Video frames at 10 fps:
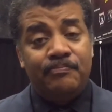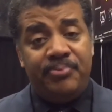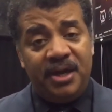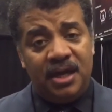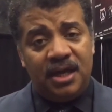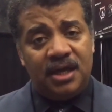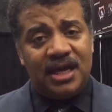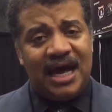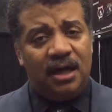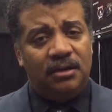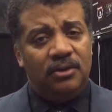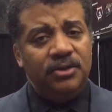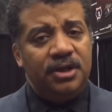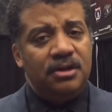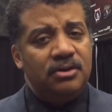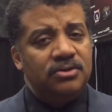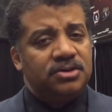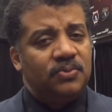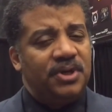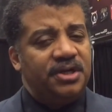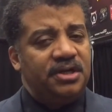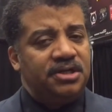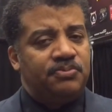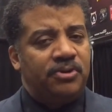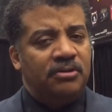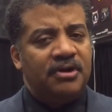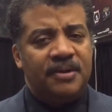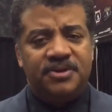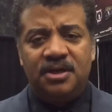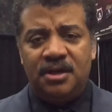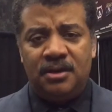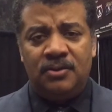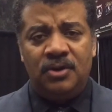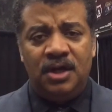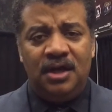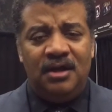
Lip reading: B, Hal only knows what he's programmed to know,